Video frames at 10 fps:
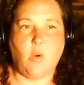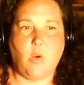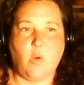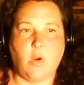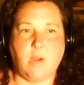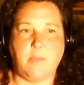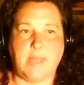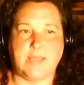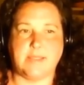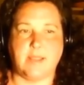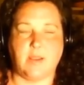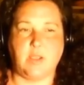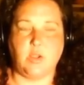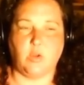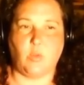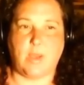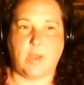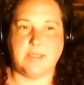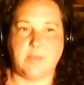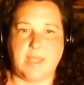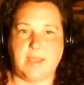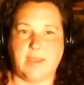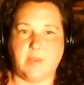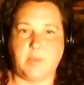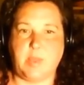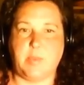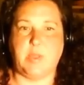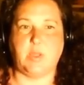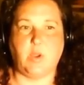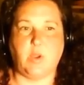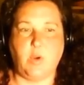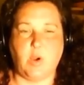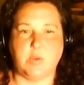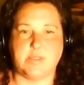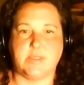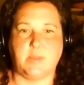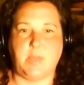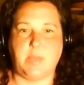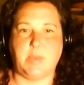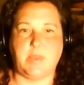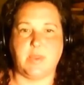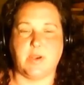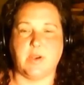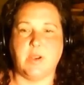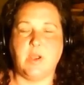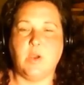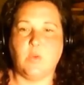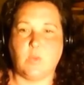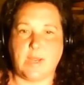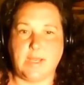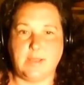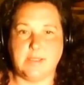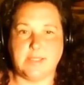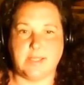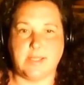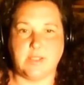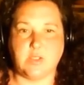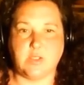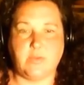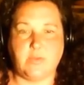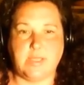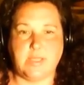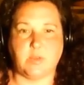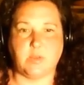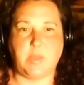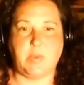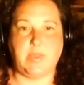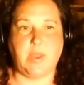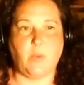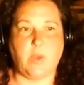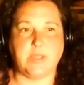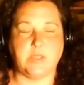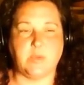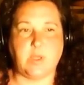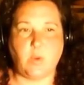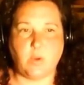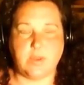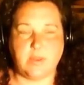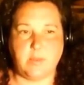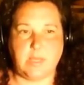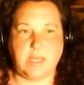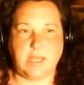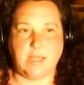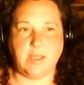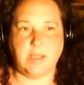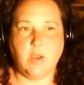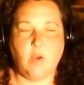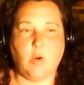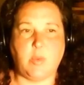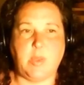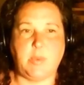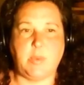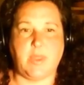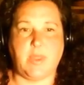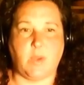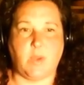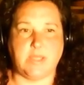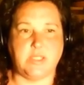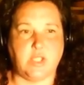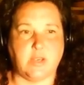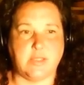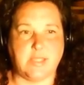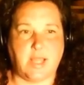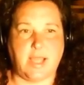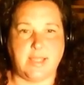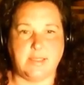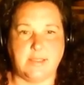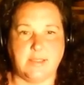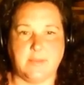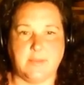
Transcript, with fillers: or make so, you'll want to make other people co-hosts, the people that are running the Sunday service or people that want to record the meeting or people that want to share slides.